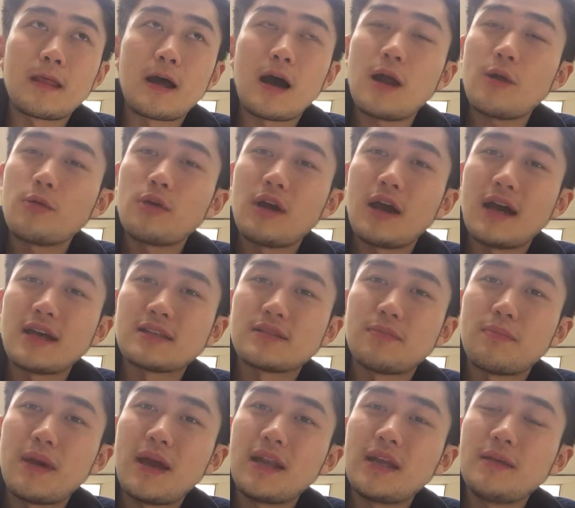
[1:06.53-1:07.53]
aria has
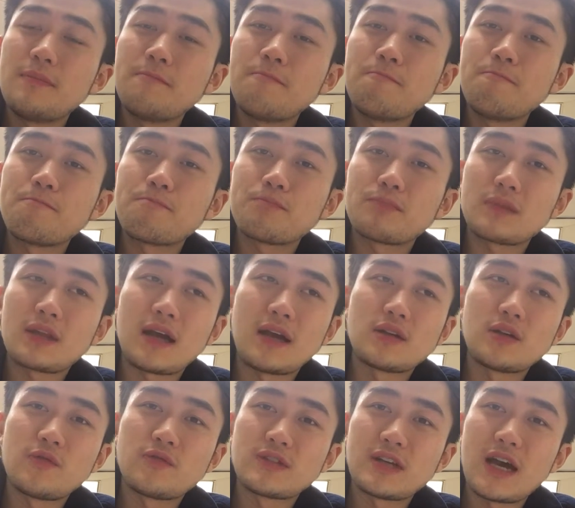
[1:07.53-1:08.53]
many
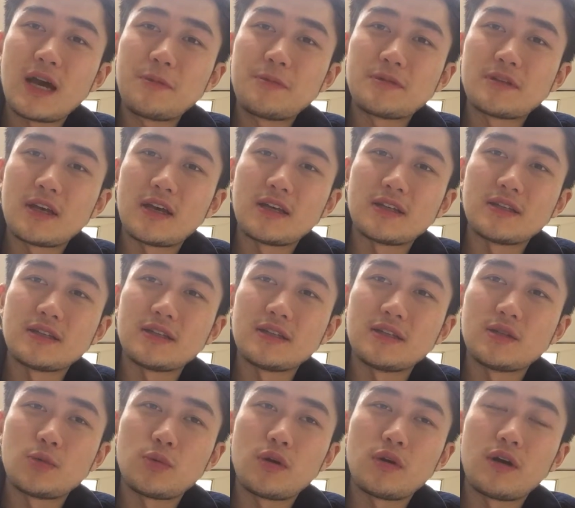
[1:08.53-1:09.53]
kind of types and
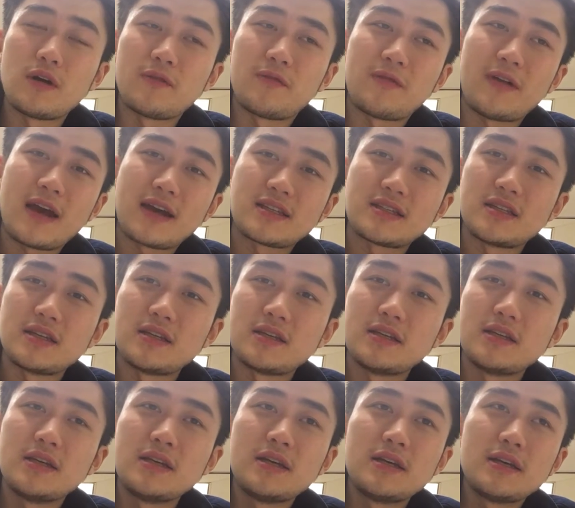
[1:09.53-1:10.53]
it will affect
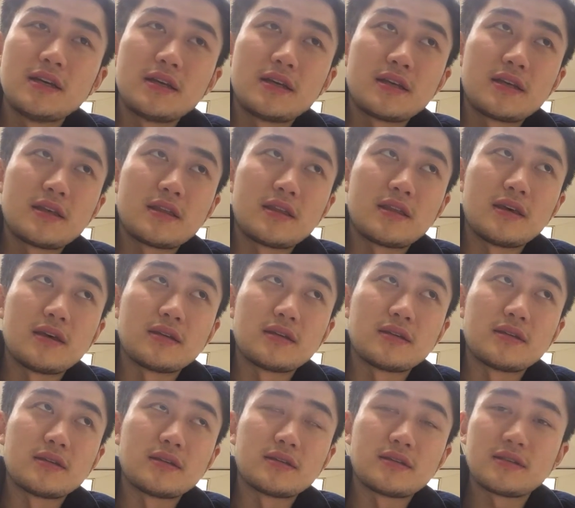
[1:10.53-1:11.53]
the